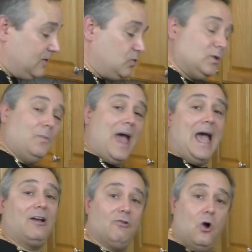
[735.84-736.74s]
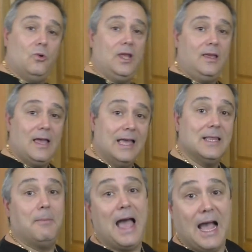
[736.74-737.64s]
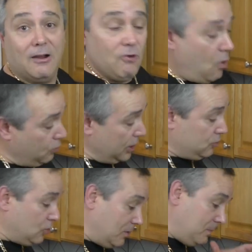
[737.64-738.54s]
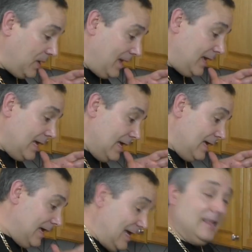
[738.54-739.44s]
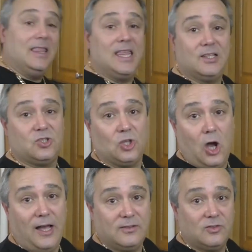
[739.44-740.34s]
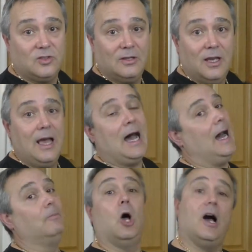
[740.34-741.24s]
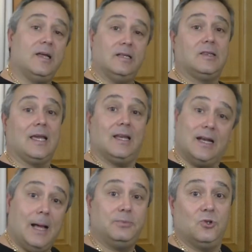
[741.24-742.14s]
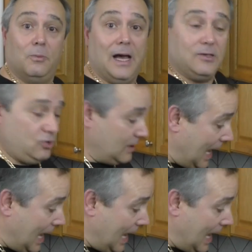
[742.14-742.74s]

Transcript: this with macaroni, and the macaroni is going to be in this sauce, I'm not going to thicken it up too much.